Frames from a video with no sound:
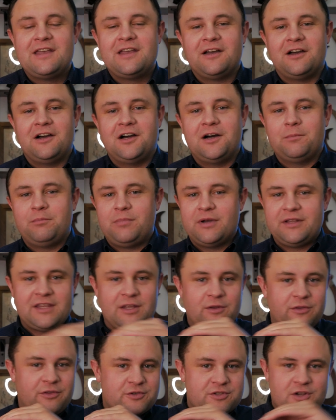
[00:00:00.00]
But
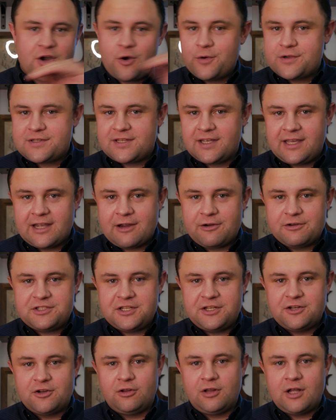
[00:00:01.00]
then there's always a
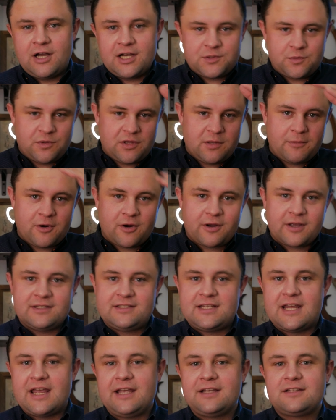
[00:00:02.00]
guarantee no loss when the market
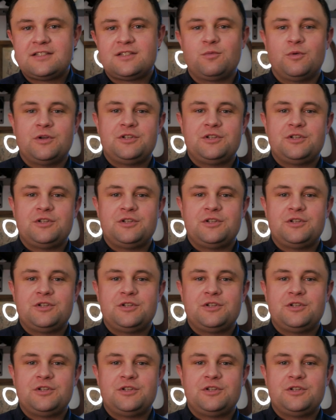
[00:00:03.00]
tanks,